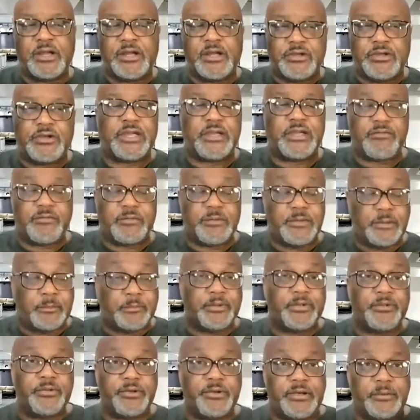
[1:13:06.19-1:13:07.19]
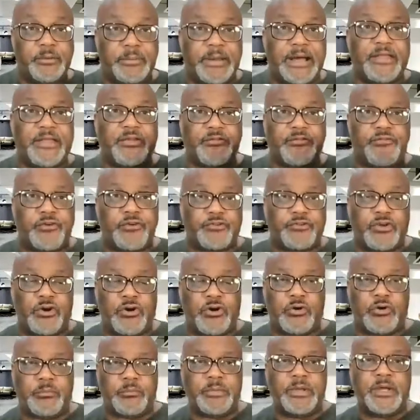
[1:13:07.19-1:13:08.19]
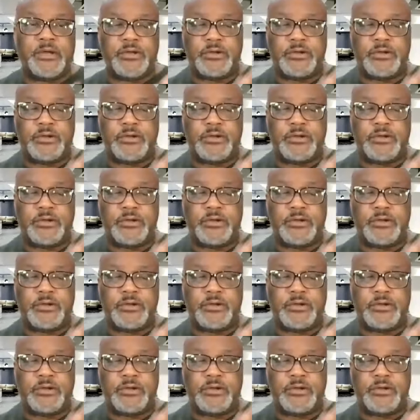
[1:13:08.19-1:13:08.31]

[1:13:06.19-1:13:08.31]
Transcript: You're giving them the ability to buy their first home.